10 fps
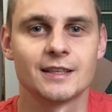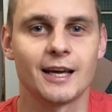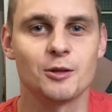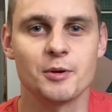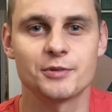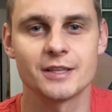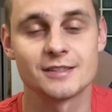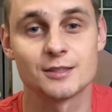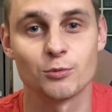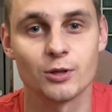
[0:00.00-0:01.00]
Hello my
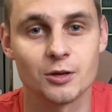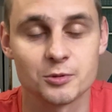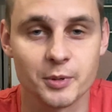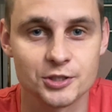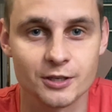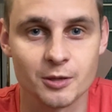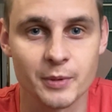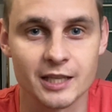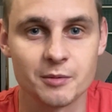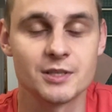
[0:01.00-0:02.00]
friends, welcome to my channel.
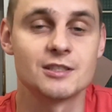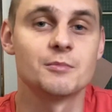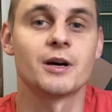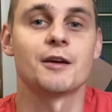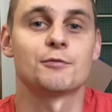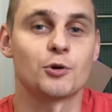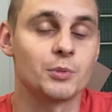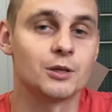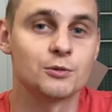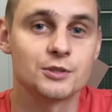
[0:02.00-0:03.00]
My name is Dima, I'm from
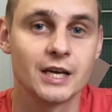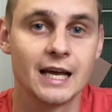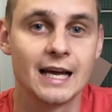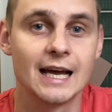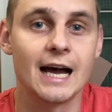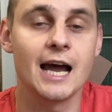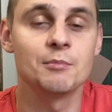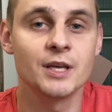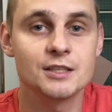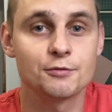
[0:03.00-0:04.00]
Belarus.
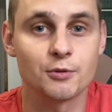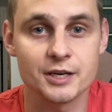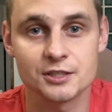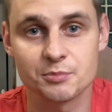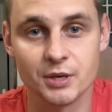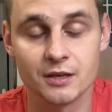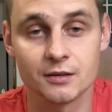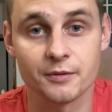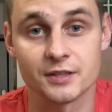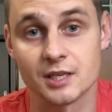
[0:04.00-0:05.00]
I'm native Russian
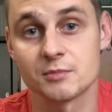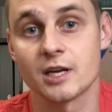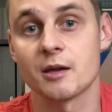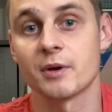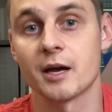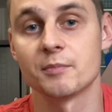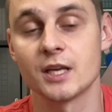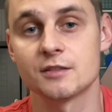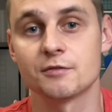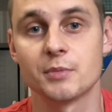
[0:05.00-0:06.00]
speaker, at the same time I'm
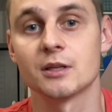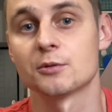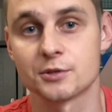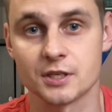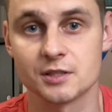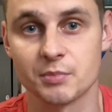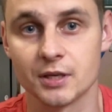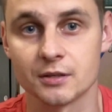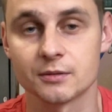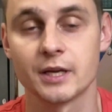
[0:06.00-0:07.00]
native Belarusian
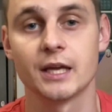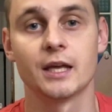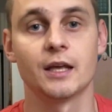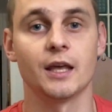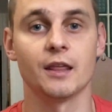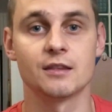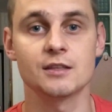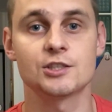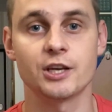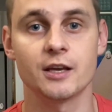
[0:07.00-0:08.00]
speaker. In
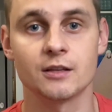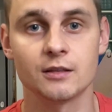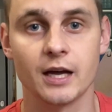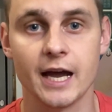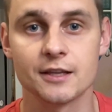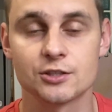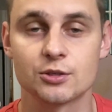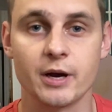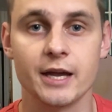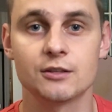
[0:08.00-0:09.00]
this channel I
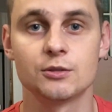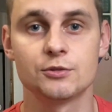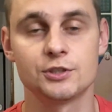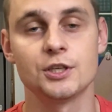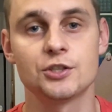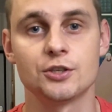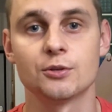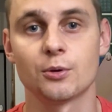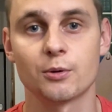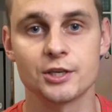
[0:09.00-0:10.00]
try to teach
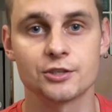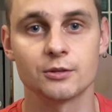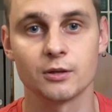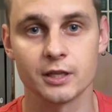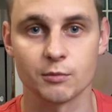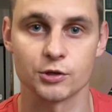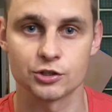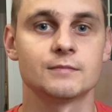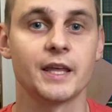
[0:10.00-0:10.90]
you Russian language.